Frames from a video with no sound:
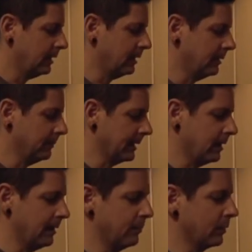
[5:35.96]

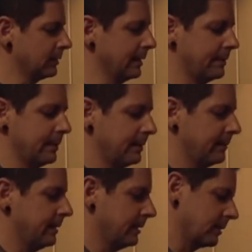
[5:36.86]
like onboard
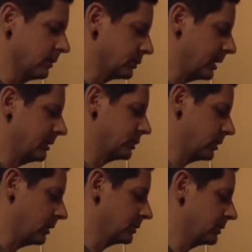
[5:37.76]
lithium that goes right in a
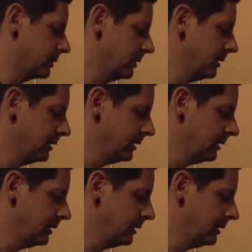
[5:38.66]
charger.